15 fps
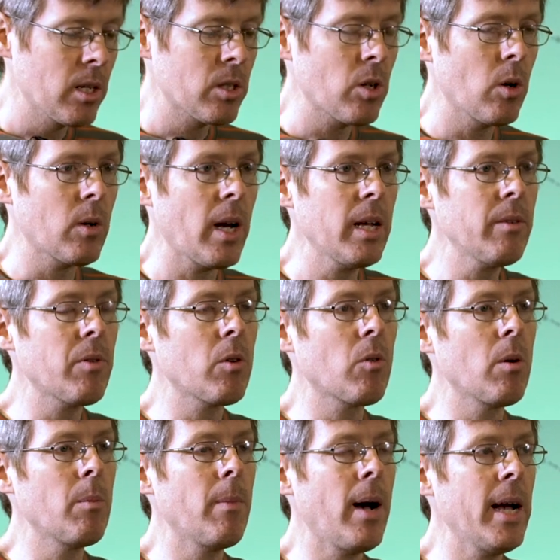So kind of a
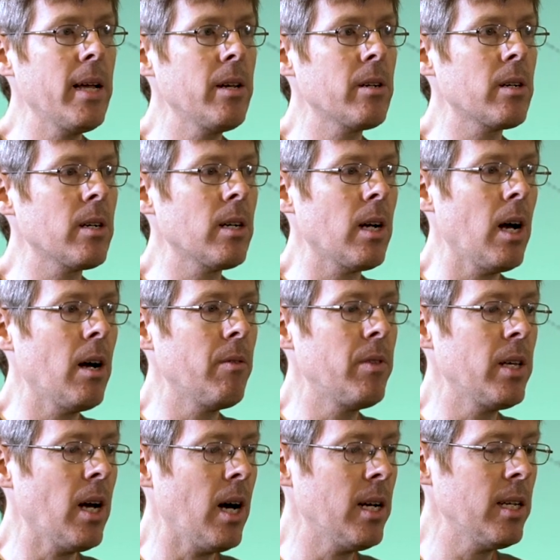reminder of
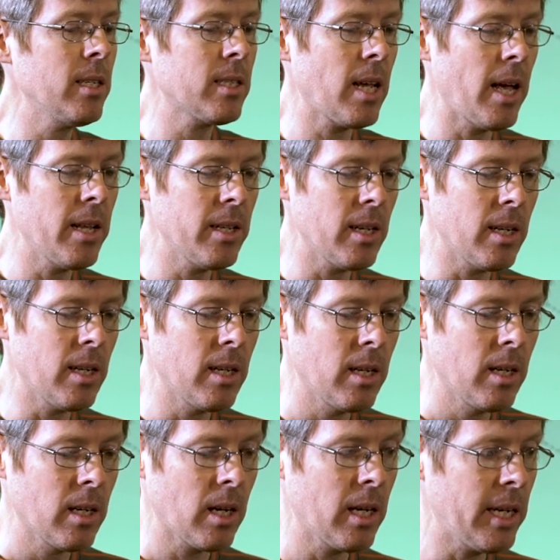the unintended
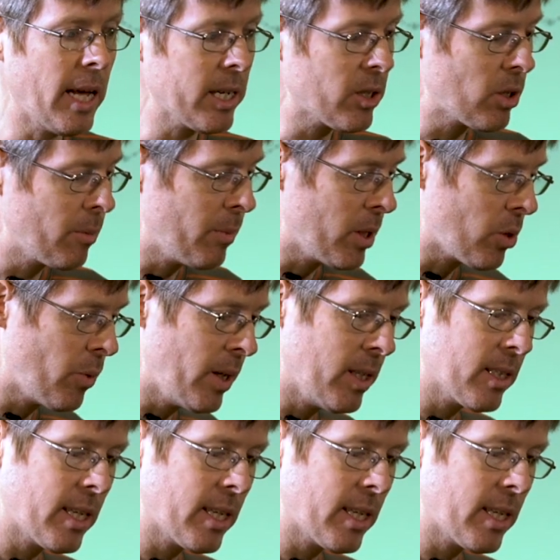connection between